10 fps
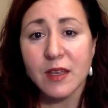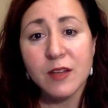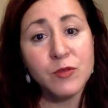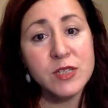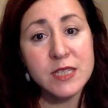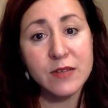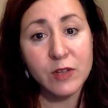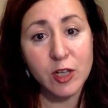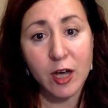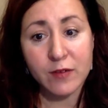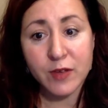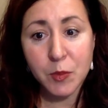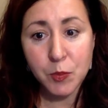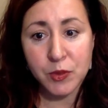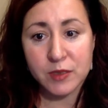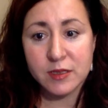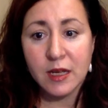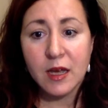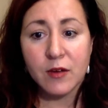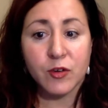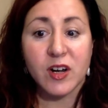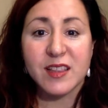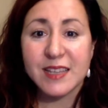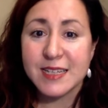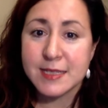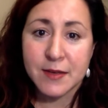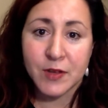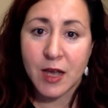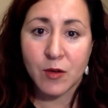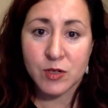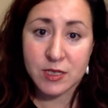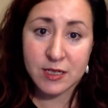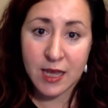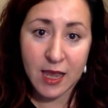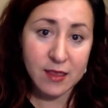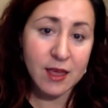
and receive a lot of input for at least 7 hours a day,